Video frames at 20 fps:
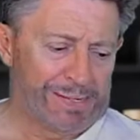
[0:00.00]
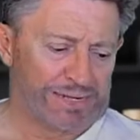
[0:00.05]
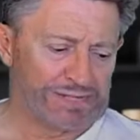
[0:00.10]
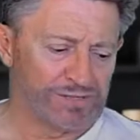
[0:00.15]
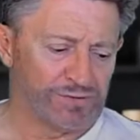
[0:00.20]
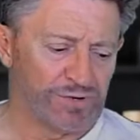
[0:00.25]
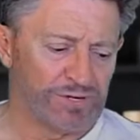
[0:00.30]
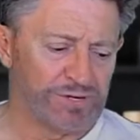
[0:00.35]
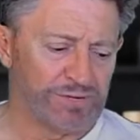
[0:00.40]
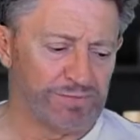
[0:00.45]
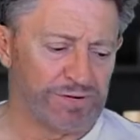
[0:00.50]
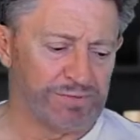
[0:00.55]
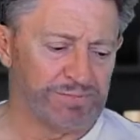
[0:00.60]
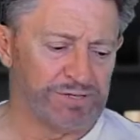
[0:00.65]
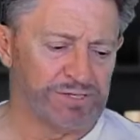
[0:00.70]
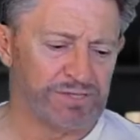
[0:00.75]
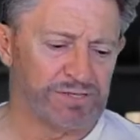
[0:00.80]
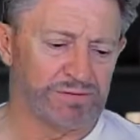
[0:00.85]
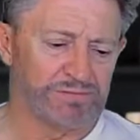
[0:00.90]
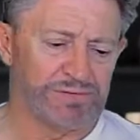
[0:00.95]
that's why there might
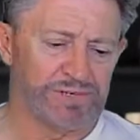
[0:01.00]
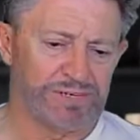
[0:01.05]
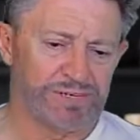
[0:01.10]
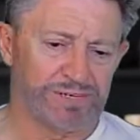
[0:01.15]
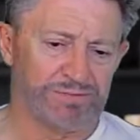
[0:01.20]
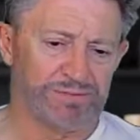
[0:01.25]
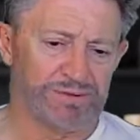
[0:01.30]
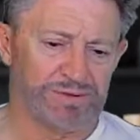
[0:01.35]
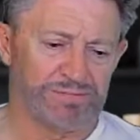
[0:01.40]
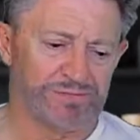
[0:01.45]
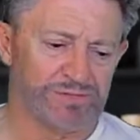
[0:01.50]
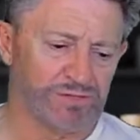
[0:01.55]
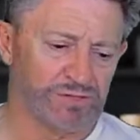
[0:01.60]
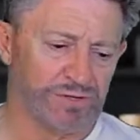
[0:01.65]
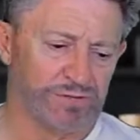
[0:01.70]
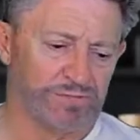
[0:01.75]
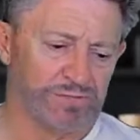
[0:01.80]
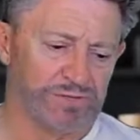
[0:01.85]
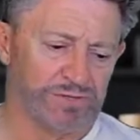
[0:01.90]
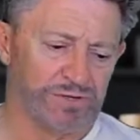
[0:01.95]
be a little bit of
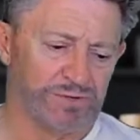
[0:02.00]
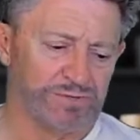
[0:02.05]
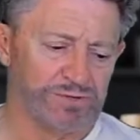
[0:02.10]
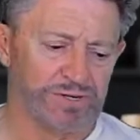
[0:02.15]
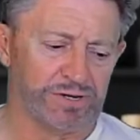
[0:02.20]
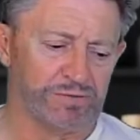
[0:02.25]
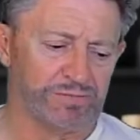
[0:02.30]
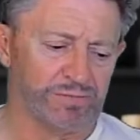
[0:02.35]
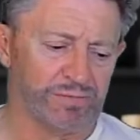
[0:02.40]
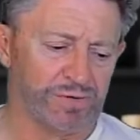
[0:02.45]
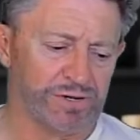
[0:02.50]
doubling up.